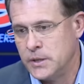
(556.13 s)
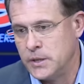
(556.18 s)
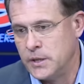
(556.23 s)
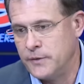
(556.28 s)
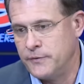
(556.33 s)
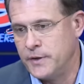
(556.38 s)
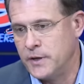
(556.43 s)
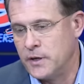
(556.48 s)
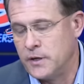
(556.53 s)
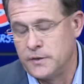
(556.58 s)

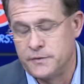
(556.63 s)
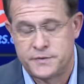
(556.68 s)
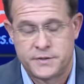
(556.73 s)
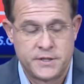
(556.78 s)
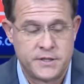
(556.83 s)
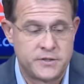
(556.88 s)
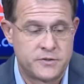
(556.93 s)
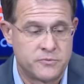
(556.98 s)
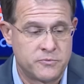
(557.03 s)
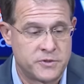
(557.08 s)
in the off
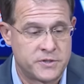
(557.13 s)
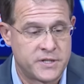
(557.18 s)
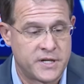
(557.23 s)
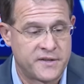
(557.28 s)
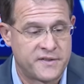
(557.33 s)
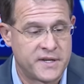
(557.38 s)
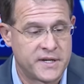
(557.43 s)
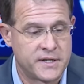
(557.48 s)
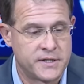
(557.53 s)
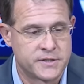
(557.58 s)
season, which I
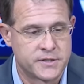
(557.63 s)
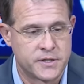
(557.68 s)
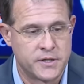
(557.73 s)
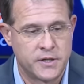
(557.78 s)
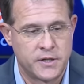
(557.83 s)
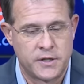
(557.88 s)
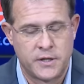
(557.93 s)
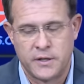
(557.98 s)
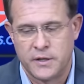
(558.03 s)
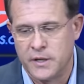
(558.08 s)
think is
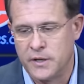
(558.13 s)
good.